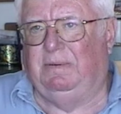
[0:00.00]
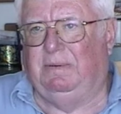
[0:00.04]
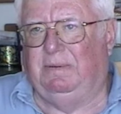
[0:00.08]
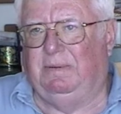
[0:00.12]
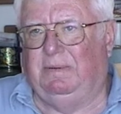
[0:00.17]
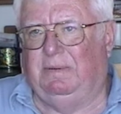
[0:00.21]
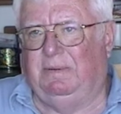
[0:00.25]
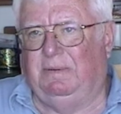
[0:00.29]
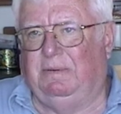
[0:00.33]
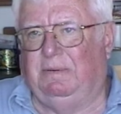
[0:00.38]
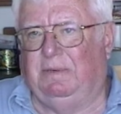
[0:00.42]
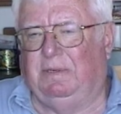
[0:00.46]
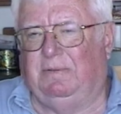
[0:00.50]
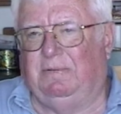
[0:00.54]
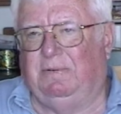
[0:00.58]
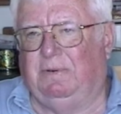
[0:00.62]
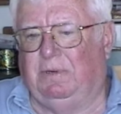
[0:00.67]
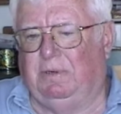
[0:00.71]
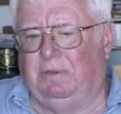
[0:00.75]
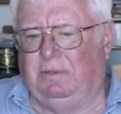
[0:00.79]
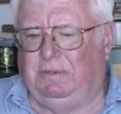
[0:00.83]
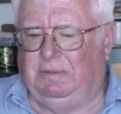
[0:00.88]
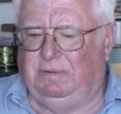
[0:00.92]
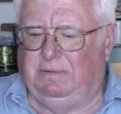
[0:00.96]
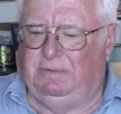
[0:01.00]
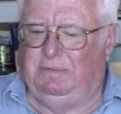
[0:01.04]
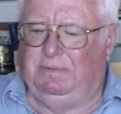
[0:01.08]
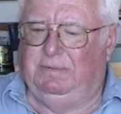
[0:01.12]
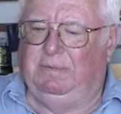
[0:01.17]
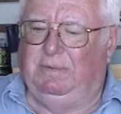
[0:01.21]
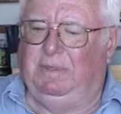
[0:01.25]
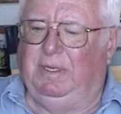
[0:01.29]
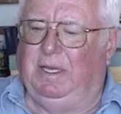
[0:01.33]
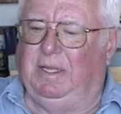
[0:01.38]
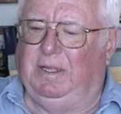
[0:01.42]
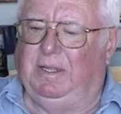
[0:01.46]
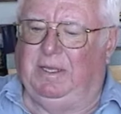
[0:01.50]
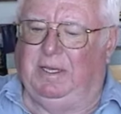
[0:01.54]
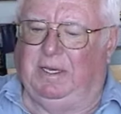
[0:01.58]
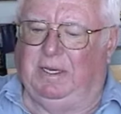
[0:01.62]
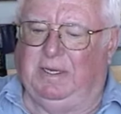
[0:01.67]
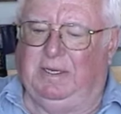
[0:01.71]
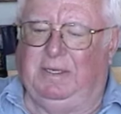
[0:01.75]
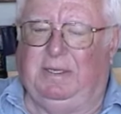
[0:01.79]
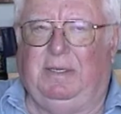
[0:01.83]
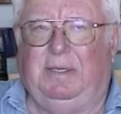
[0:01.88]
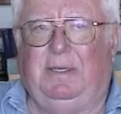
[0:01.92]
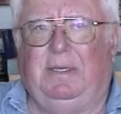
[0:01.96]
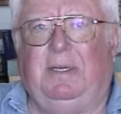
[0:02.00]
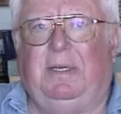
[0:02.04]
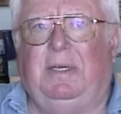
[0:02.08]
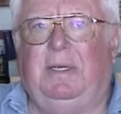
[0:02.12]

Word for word: you know, where it froze, be thick.